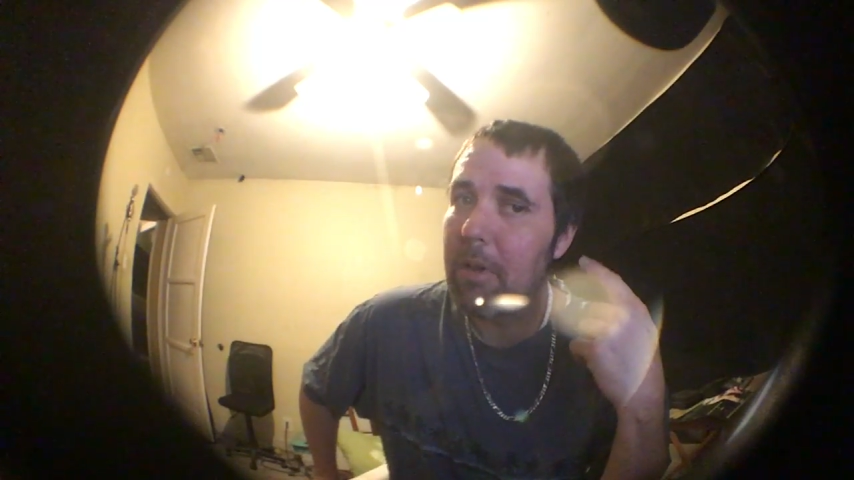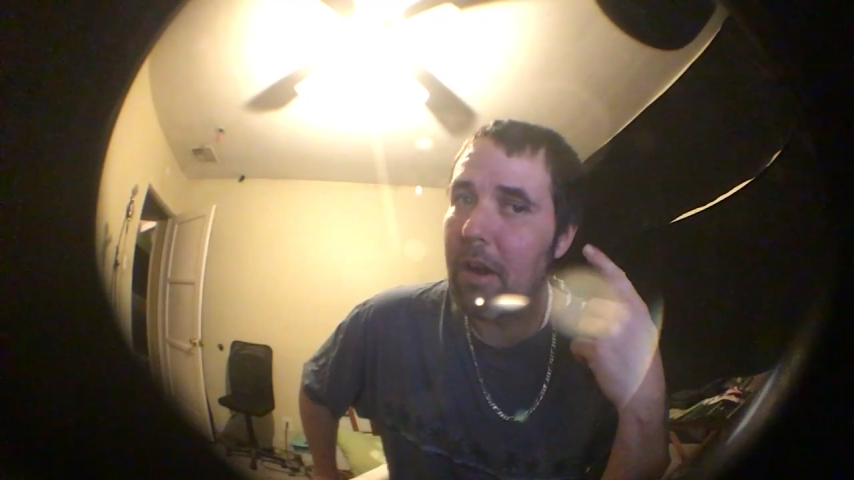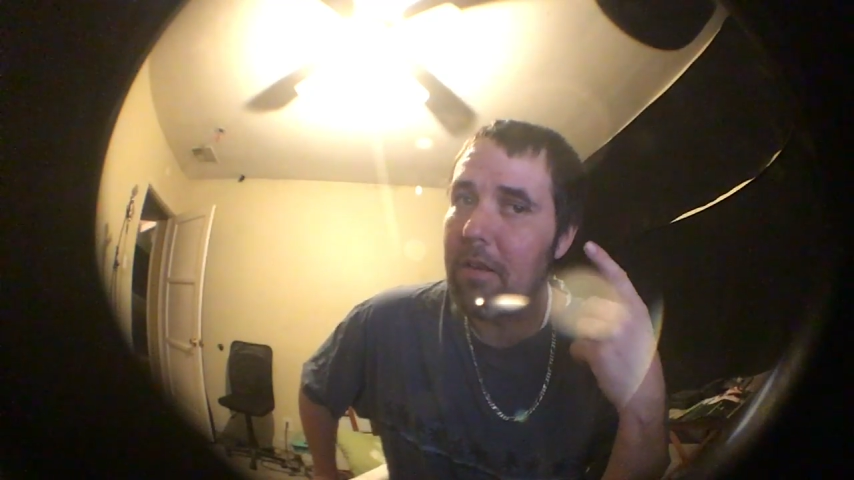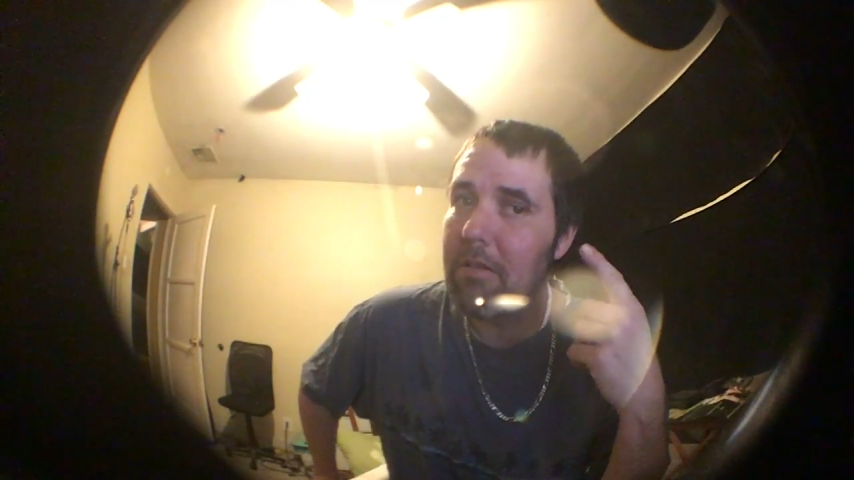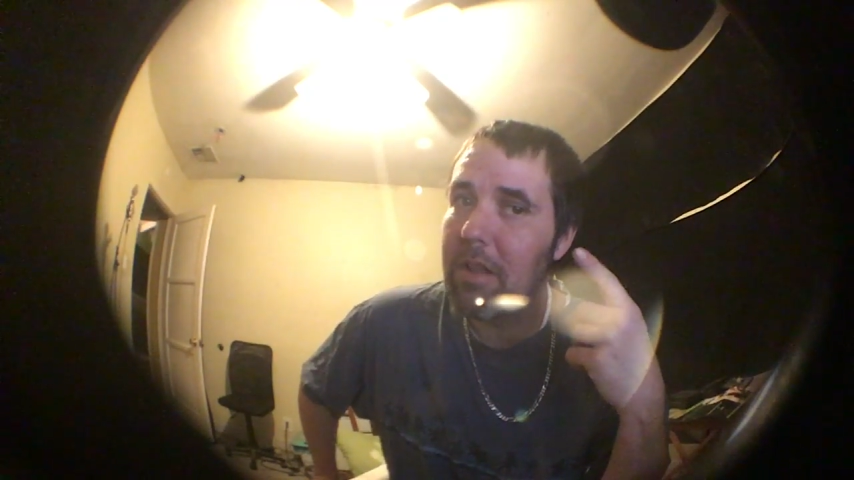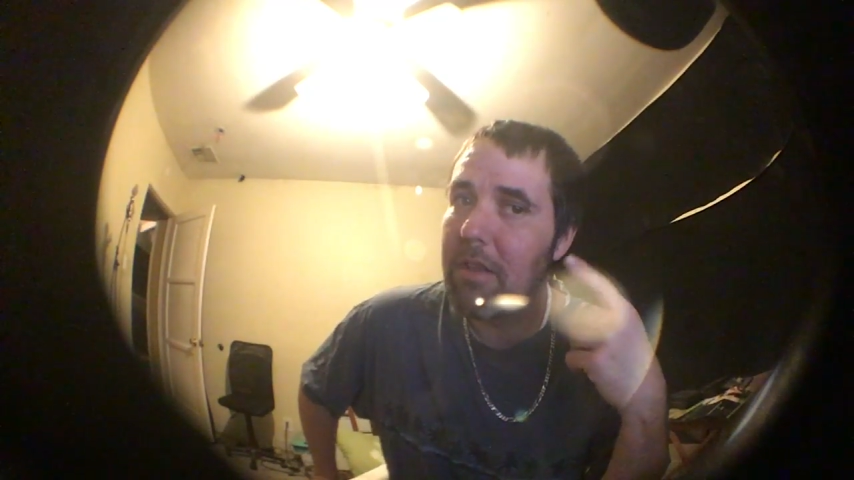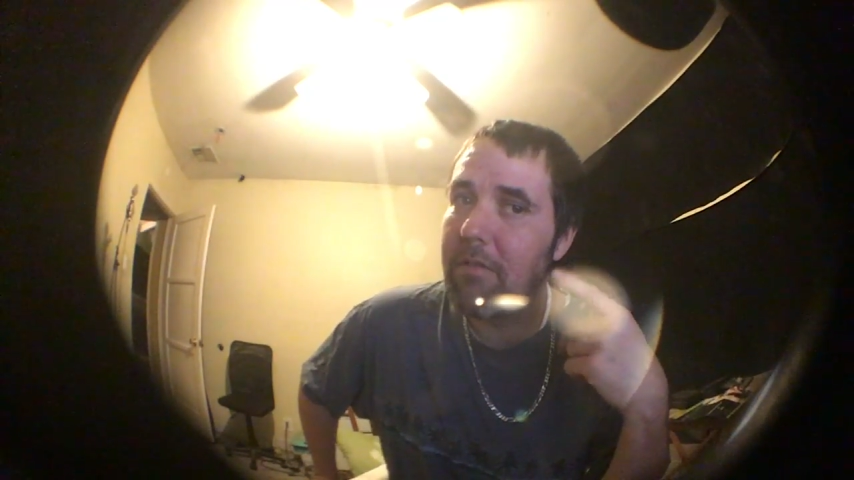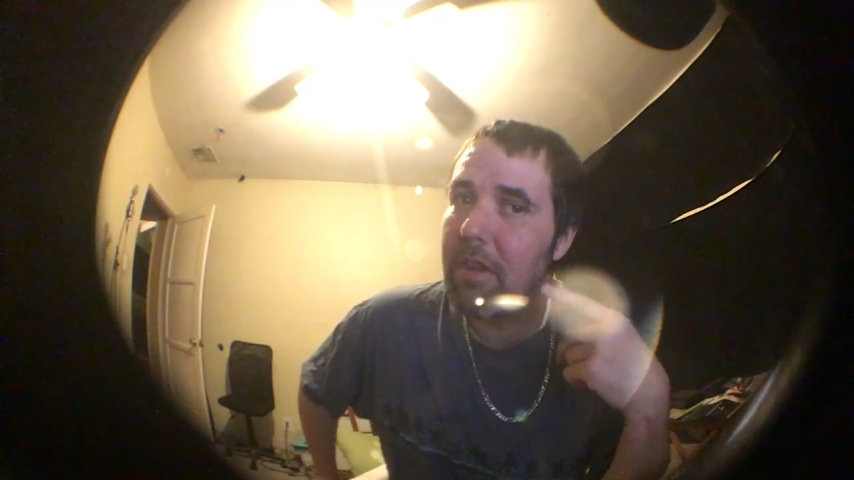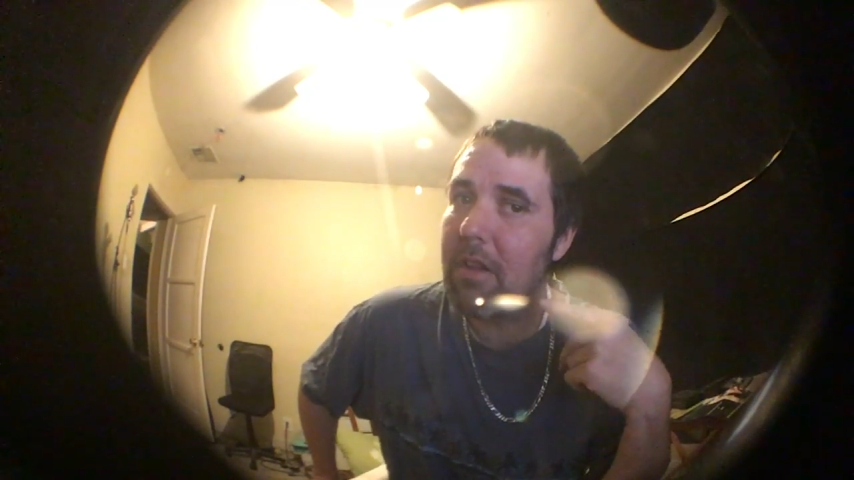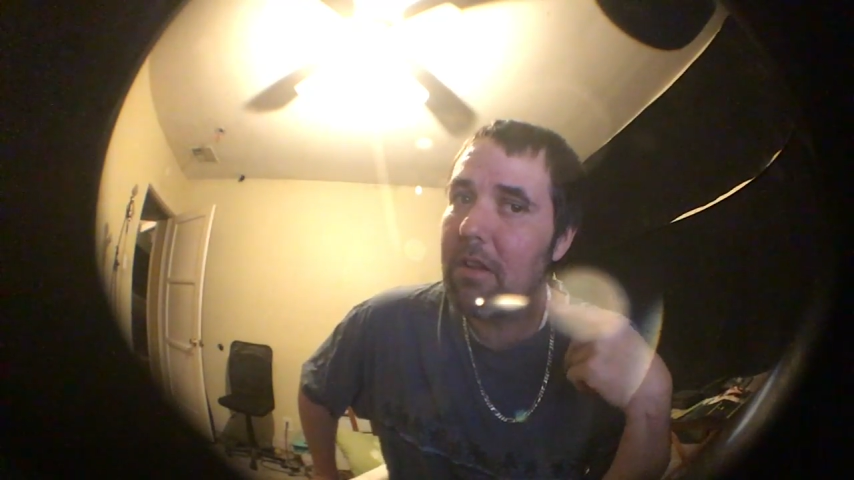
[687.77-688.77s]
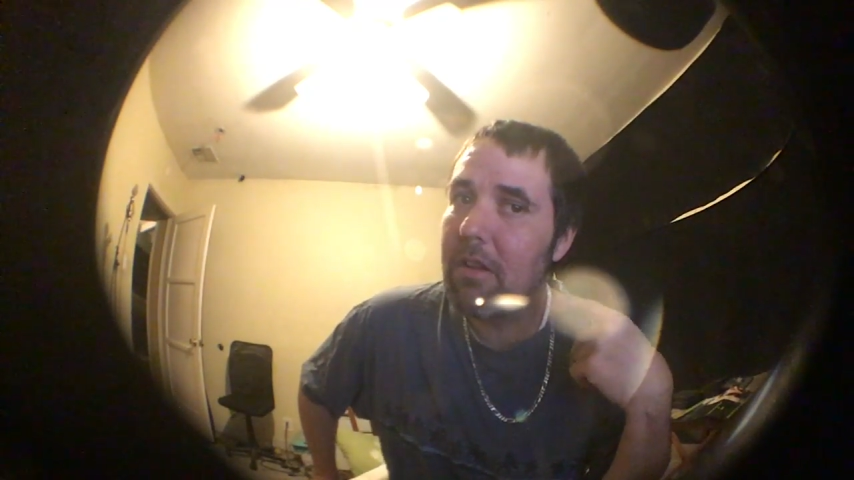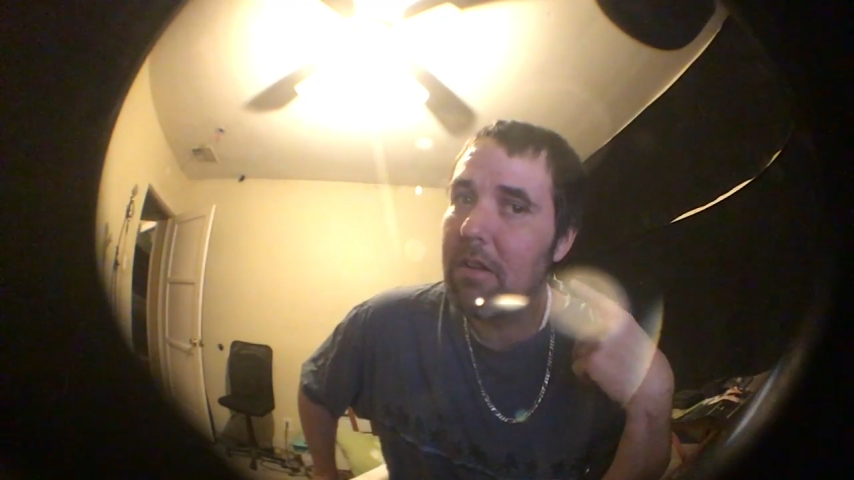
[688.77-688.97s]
But are you living